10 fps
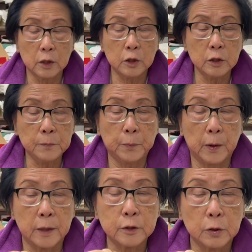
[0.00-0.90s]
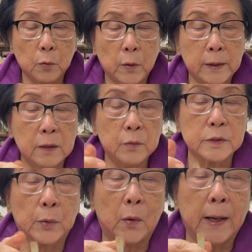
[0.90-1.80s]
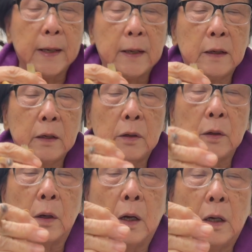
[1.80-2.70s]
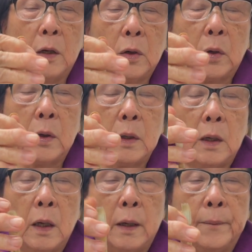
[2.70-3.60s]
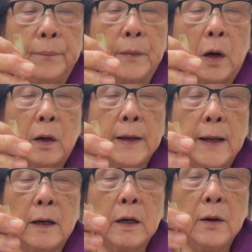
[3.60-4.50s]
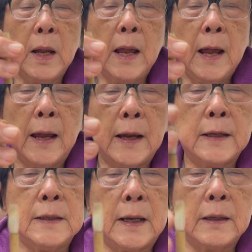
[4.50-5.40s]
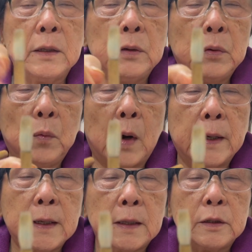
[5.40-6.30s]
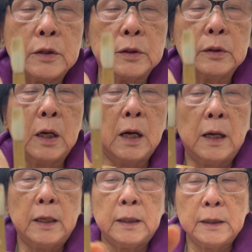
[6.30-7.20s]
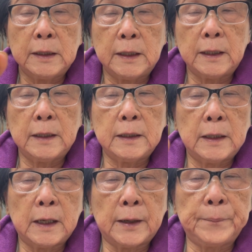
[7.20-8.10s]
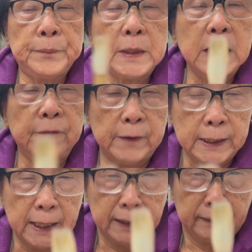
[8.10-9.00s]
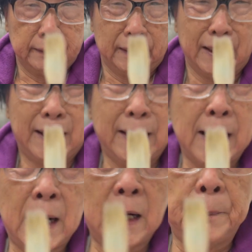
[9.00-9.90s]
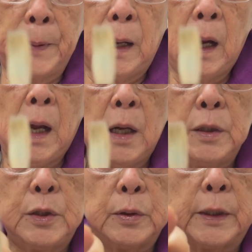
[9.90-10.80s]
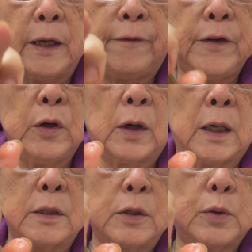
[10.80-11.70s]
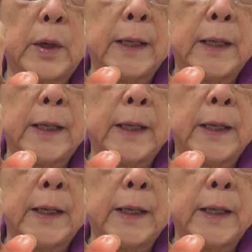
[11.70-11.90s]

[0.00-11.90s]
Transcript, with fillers: Good brush, whether it was white hair or, or um, hard hair, and then you want it to um, even it up to give you a straight